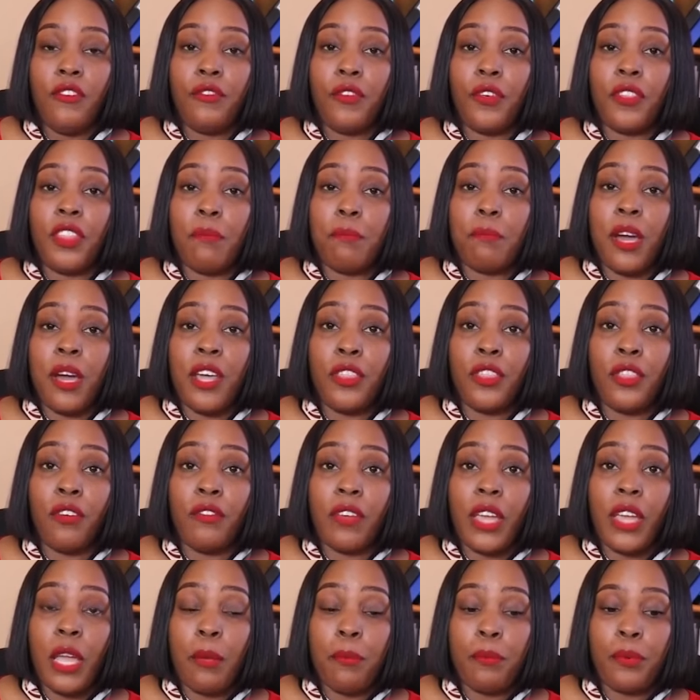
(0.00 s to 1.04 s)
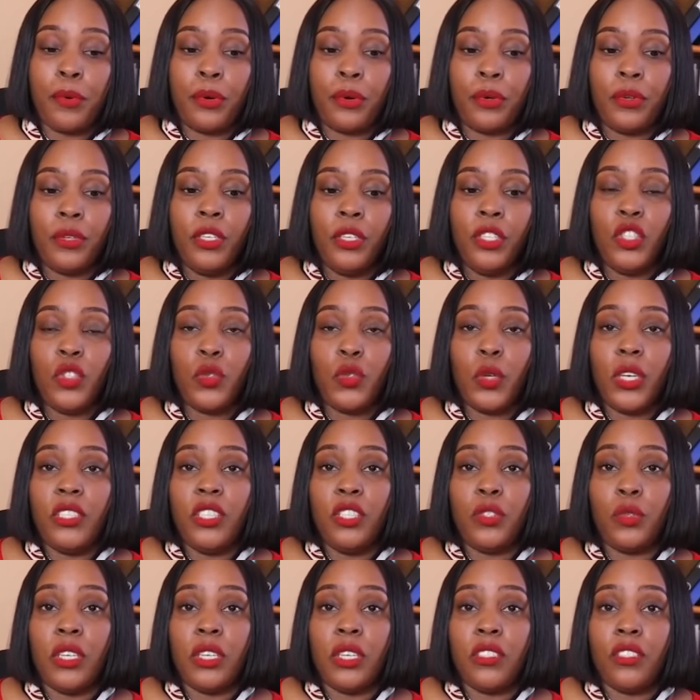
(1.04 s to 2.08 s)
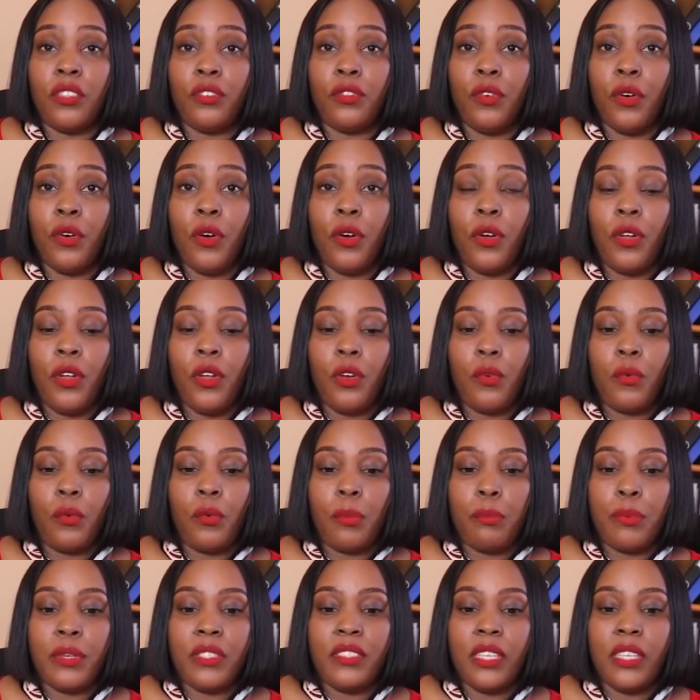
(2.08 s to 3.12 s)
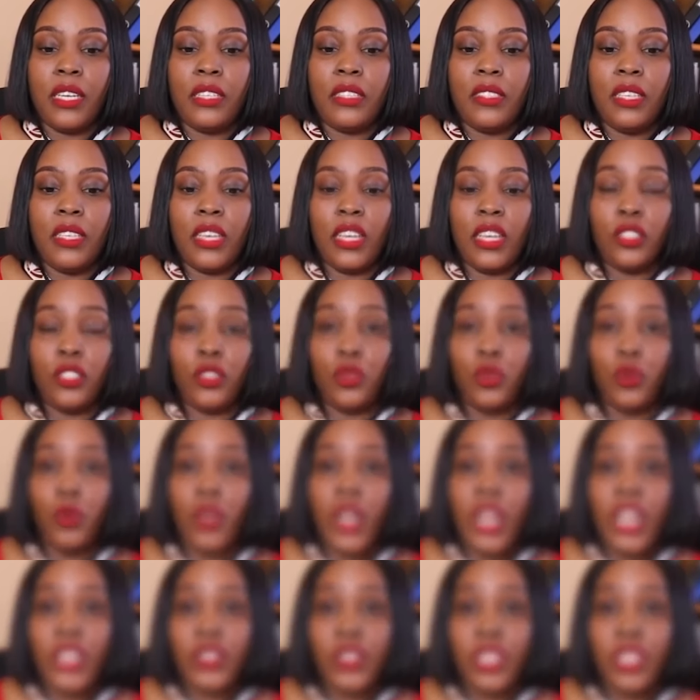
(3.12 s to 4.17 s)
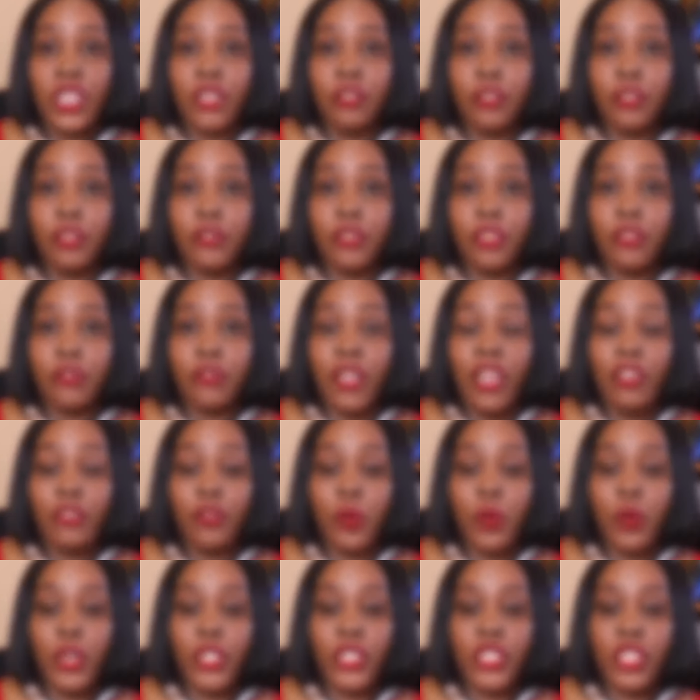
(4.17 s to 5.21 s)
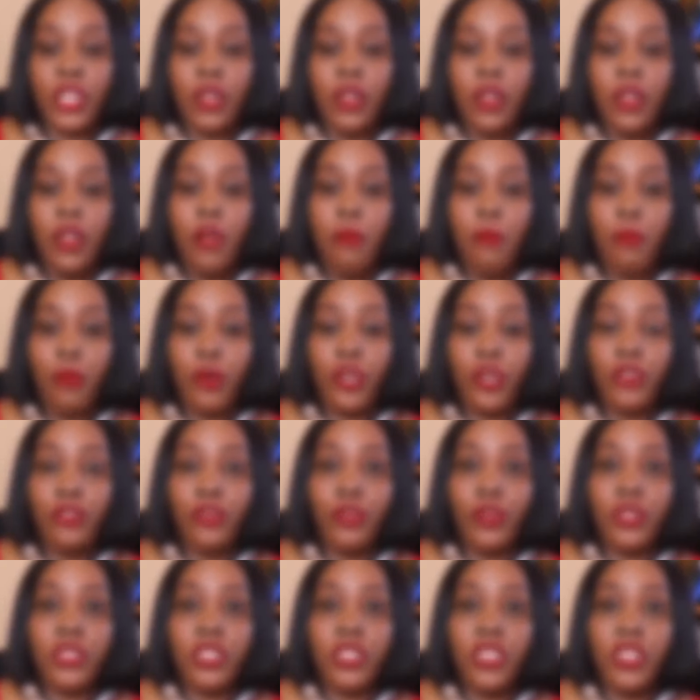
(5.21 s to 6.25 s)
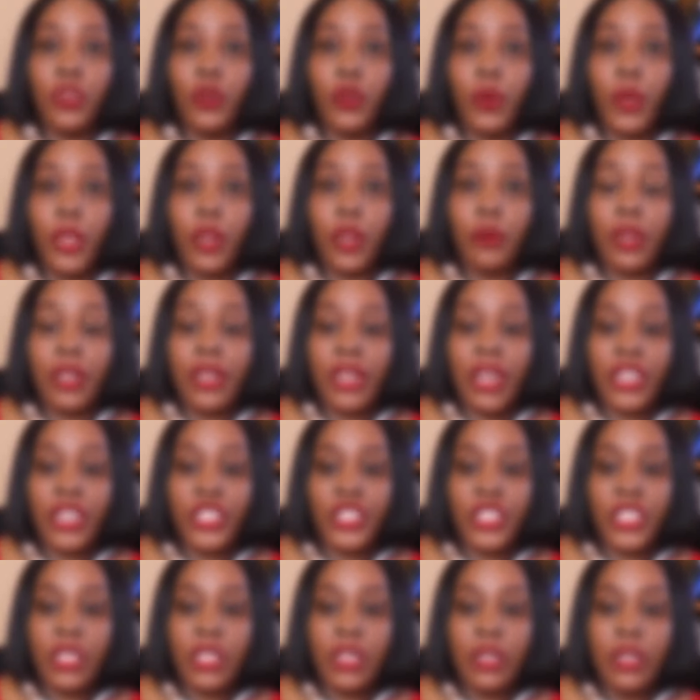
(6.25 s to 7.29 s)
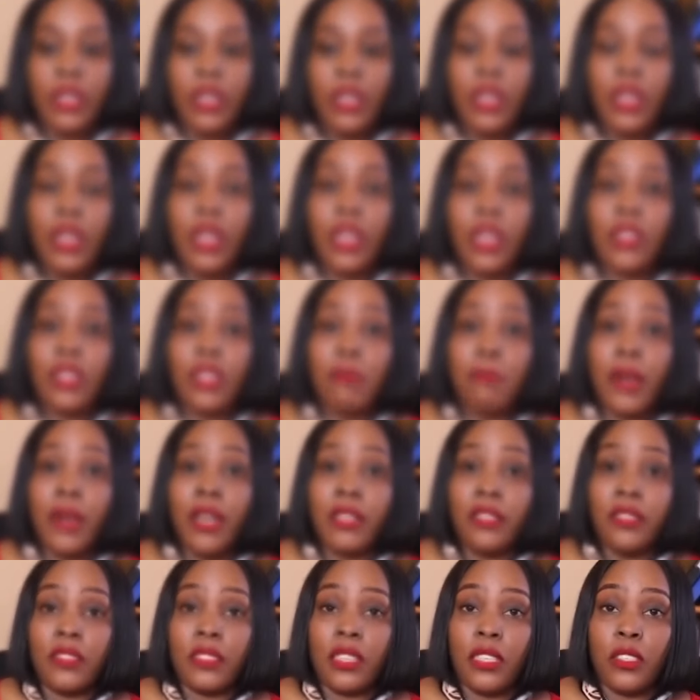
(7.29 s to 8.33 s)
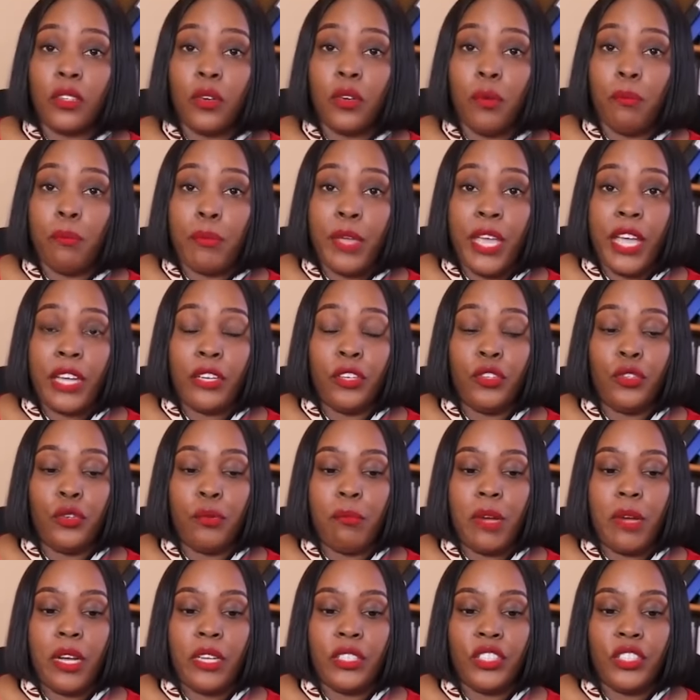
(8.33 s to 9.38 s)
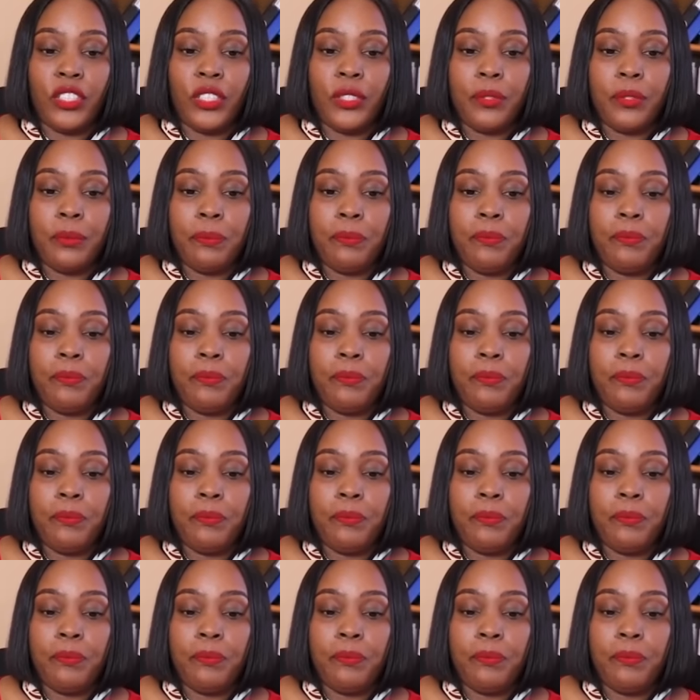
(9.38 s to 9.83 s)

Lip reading: for the month of April 2024, representing a 255 kwacha .14 ingwe reduction in the basket compared to March.